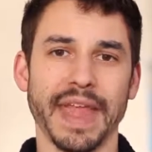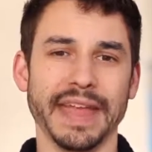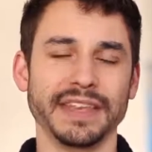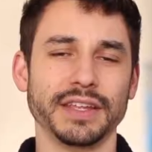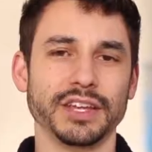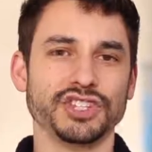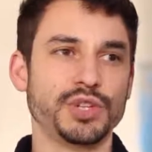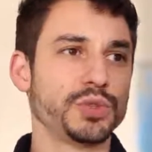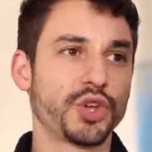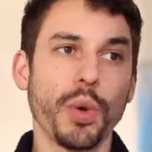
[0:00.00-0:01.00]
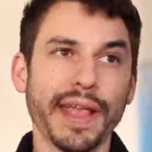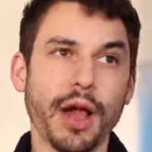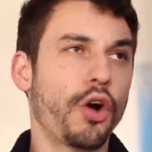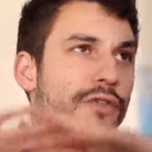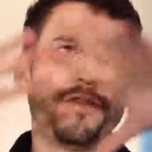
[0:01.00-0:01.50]
and she was going
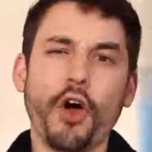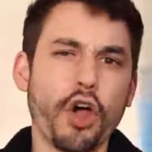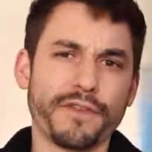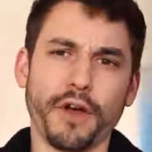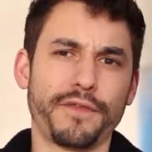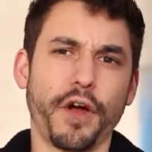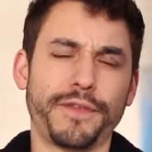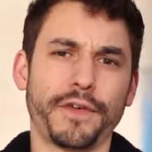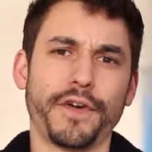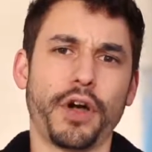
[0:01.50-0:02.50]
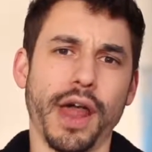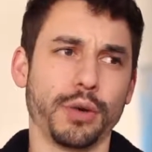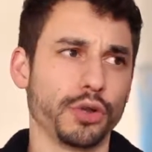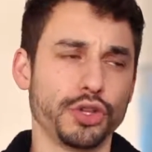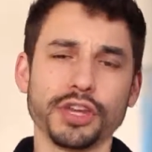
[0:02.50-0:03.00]
far
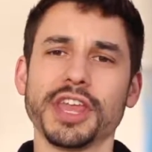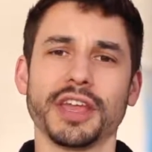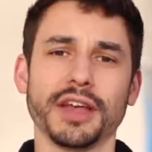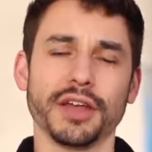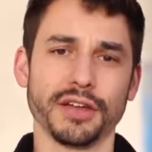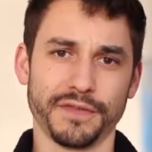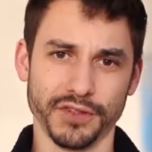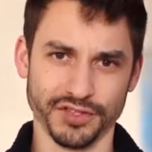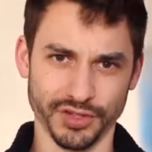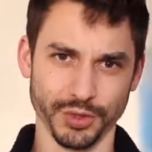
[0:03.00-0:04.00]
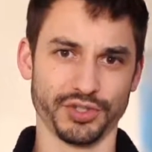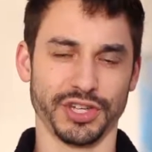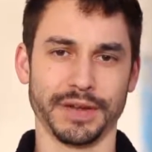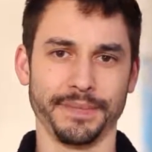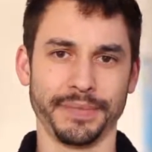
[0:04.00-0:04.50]
out looking for the solution.